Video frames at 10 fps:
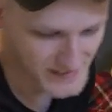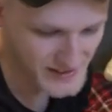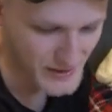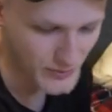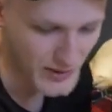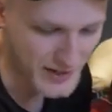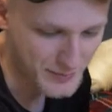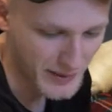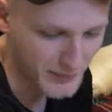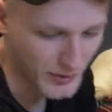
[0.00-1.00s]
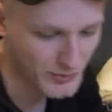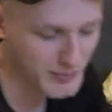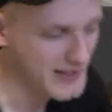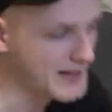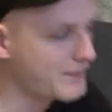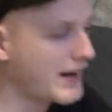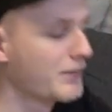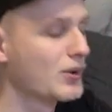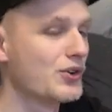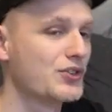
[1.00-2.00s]
Where's Pablo's Mickey?
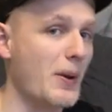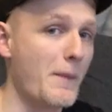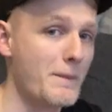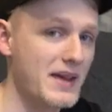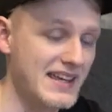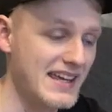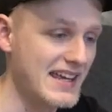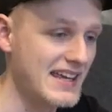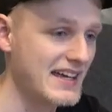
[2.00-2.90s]
Pablo's Mickey